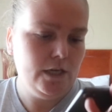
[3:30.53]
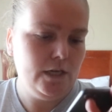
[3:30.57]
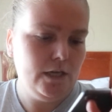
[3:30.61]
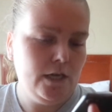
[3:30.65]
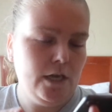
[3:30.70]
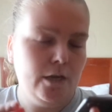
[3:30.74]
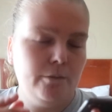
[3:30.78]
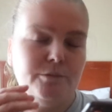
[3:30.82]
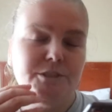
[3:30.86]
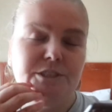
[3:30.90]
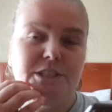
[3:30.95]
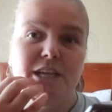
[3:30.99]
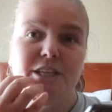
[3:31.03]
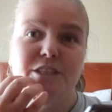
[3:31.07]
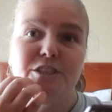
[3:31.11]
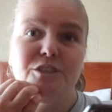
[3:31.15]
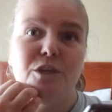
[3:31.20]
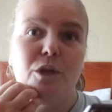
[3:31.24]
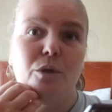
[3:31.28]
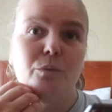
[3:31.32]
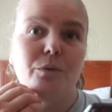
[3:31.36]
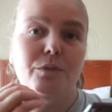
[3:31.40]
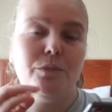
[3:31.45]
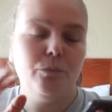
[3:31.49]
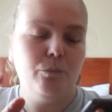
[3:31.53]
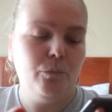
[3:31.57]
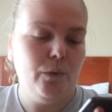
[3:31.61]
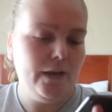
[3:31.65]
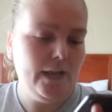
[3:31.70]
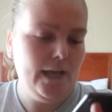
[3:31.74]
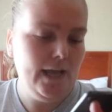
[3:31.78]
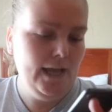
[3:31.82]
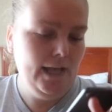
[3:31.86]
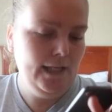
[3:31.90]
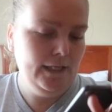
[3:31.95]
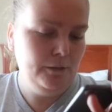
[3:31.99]
um, signs go with
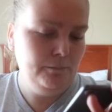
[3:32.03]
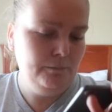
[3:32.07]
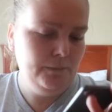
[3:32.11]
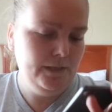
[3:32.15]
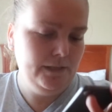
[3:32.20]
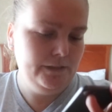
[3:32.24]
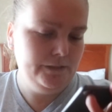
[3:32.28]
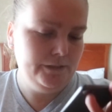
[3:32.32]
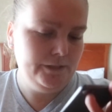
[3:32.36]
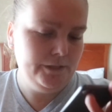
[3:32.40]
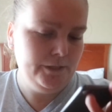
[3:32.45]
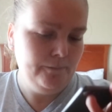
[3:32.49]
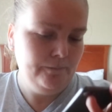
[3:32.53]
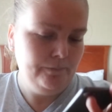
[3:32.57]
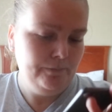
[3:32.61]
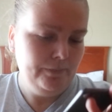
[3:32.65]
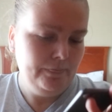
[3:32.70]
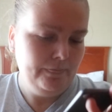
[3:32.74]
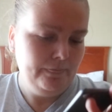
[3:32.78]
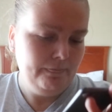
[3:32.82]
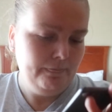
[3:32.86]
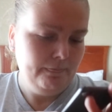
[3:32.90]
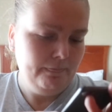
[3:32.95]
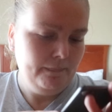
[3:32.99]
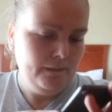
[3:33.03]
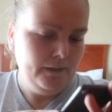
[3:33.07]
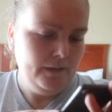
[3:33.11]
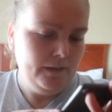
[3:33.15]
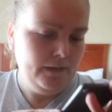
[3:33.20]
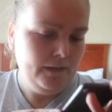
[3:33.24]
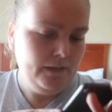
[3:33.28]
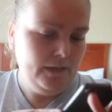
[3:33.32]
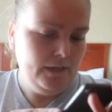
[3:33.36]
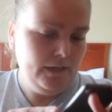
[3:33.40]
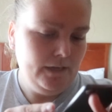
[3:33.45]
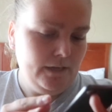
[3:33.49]
what element.
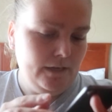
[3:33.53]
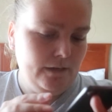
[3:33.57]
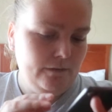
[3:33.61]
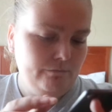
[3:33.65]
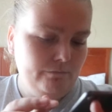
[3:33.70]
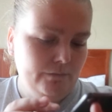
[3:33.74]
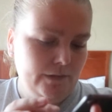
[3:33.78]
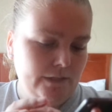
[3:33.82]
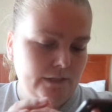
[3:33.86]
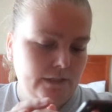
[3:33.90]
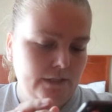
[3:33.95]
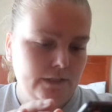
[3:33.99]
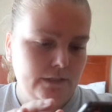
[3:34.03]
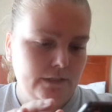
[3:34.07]
Um, and